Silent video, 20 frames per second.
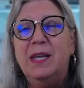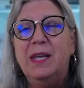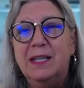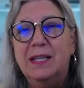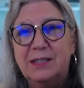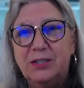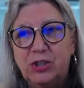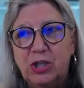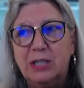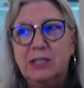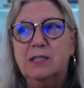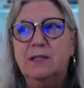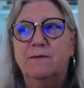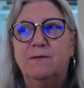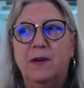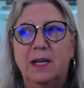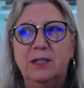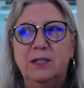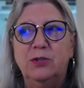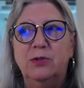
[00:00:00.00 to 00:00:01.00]
it
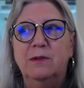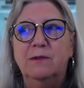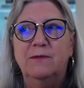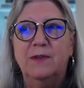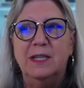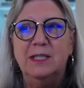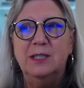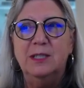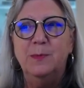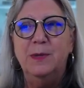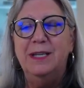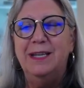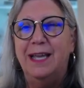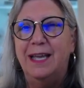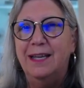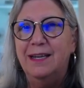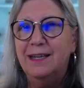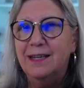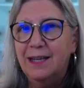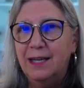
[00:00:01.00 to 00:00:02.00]
justifies your investment
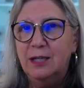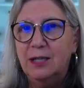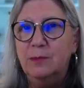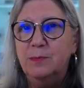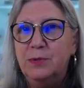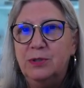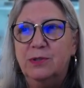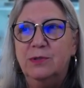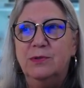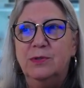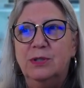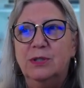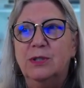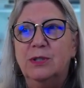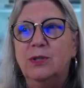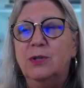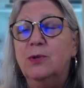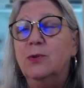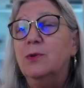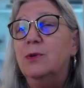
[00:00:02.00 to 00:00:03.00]
and it helps to
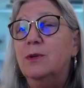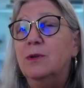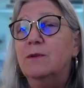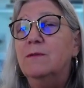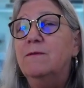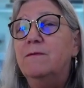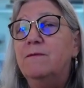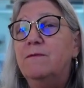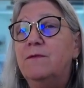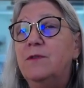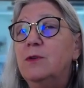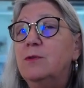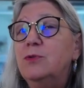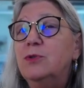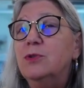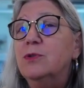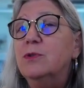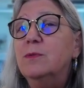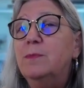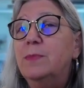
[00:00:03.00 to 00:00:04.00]
secure
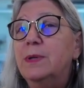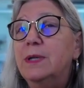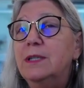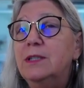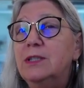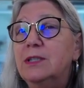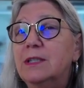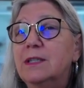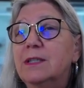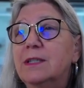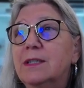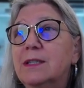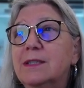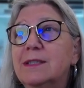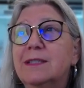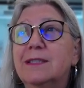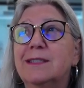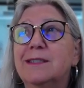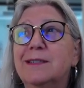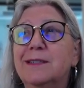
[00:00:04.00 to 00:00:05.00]
future
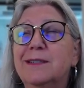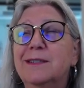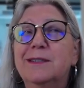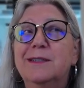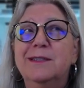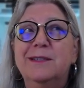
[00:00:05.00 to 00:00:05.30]
budgets.